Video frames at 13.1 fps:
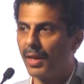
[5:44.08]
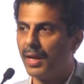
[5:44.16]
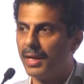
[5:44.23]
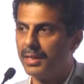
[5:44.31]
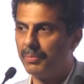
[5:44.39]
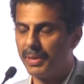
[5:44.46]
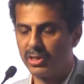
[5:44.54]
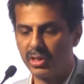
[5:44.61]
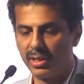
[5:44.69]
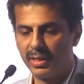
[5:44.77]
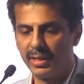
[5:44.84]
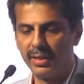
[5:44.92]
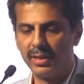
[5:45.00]
and the
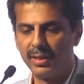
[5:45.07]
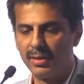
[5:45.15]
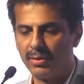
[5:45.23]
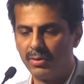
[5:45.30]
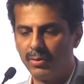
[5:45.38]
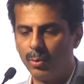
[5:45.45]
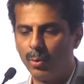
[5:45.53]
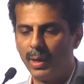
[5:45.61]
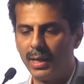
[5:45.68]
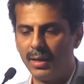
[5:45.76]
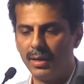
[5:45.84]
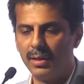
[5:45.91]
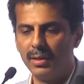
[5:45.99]
patient did uh,
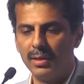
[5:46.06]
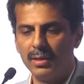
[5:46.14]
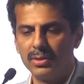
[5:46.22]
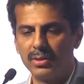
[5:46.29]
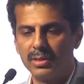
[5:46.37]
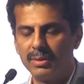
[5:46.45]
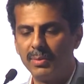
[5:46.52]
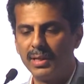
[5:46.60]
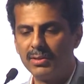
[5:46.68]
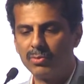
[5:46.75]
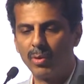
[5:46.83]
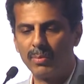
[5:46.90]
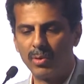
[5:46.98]
well. So similar,
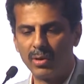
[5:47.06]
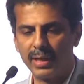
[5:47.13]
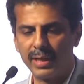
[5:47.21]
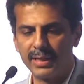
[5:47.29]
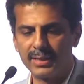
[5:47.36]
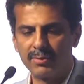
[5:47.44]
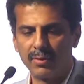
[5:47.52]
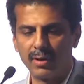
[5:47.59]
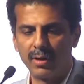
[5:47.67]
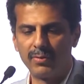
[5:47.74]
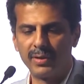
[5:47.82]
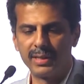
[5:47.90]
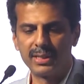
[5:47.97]
there's one more case for,
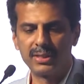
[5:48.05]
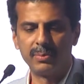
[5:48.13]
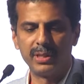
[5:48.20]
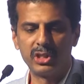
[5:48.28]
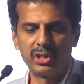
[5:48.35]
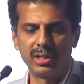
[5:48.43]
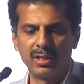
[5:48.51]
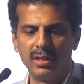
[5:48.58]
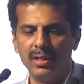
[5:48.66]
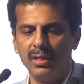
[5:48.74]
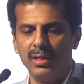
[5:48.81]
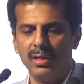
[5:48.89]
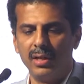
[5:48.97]
of his, which
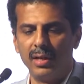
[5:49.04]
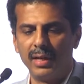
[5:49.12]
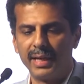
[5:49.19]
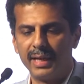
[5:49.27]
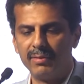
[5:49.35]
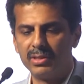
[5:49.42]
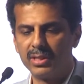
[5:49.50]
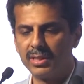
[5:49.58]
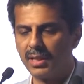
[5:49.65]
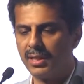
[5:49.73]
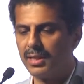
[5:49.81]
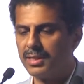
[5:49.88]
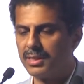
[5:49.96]
again was
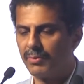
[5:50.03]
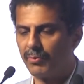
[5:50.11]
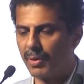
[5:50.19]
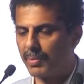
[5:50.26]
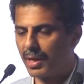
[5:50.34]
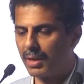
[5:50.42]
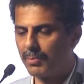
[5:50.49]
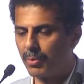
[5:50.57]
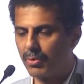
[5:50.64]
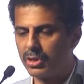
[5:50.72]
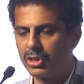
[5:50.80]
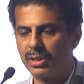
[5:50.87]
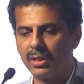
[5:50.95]
this femoral
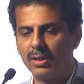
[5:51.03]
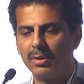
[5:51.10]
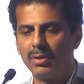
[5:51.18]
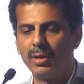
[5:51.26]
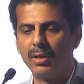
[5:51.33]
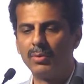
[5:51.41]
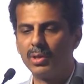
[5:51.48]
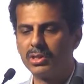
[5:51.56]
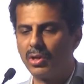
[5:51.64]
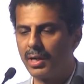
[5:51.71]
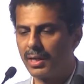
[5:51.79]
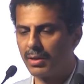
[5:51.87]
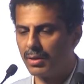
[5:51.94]
approach was
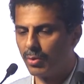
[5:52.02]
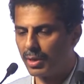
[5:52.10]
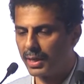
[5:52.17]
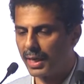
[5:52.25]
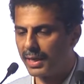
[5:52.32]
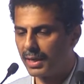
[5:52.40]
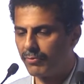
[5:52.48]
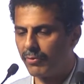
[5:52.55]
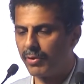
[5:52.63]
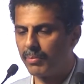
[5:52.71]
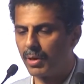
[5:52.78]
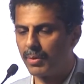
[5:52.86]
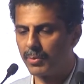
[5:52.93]
not a good candidate for
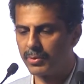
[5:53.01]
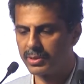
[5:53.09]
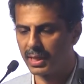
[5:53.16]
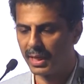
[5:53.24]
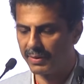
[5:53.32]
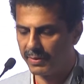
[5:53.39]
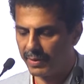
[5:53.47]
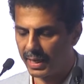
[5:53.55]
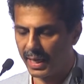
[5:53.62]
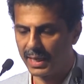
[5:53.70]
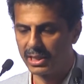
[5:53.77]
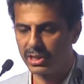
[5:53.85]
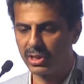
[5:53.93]
femoral approach, high
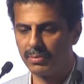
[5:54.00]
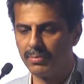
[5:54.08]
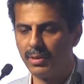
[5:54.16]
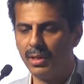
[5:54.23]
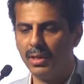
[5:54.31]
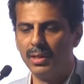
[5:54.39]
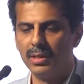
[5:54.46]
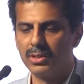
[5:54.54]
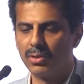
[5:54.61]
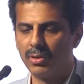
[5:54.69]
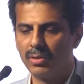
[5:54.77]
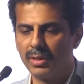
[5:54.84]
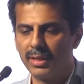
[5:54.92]
calcium.
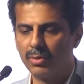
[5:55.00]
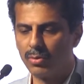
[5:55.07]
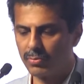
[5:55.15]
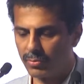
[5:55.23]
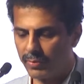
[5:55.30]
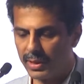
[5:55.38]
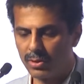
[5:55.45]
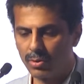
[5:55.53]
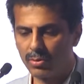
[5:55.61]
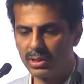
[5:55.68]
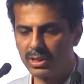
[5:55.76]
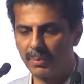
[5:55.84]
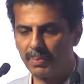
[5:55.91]
So they took went through
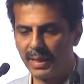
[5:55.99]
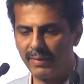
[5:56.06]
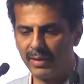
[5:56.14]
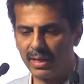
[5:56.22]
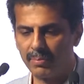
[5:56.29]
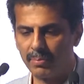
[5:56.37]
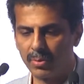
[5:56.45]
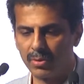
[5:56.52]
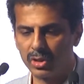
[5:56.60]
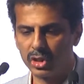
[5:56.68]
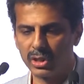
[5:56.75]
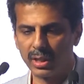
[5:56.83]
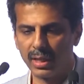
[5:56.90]
the subclavian approach
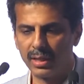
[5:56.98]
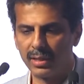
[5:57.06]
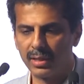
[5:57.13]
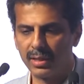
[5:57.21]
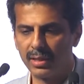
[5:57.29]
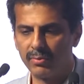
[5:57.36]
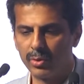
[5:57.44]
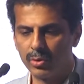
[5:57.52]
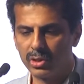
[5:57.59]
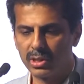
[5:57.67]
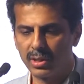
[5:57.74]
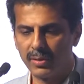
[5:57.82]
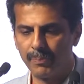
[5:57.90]
and
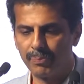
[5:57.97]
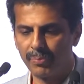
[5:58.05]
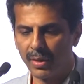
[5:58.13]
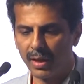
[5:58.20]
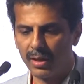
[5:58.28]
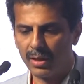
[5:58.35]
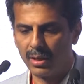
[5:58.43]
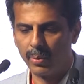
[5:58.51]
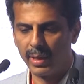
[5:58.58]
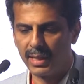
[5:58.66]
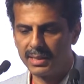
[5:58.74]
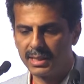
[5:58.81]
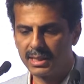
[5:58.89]
used a
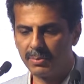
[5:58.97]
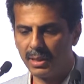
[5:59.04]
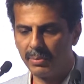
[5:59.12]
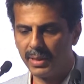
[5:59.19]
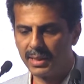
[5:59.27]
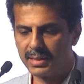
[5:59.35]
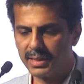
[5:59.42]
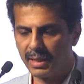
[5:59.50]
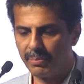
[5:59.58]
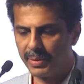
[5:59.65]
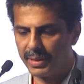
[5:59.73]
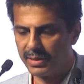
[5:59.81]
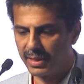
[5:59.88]
26 millimeter
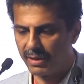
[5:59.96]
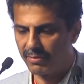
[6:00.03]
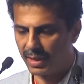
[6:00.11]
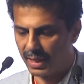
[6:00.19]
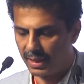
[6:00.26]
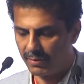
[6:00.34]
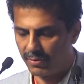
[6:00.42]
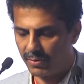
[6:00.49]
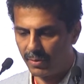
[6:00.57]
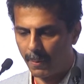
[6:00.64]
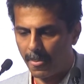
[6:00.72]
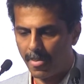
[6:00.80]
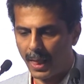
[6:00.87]
sapien 3 valve,
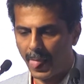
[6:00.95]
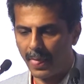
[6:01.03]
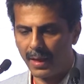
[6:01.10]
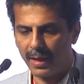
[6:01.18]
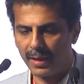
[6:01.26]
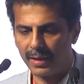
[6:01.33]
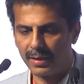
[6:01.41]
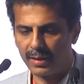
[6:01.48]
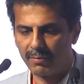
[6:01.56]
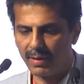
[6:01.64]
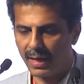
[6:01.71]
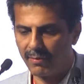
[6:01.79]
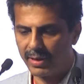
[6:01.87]
and the
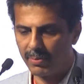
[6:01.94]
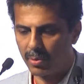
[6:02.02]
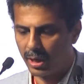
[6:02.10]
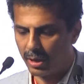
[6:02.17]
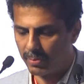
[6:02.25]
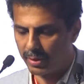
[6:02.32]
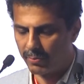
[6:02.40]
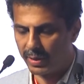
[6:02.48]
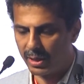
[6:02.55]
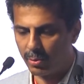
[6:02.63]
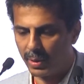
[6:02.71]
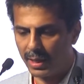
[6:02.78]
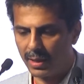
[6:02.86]
valve deployment
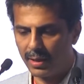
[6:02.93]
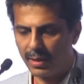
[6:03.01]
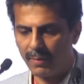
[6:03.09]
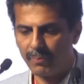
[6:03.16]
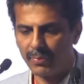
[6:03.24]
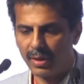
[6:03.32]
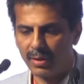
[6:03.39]
went well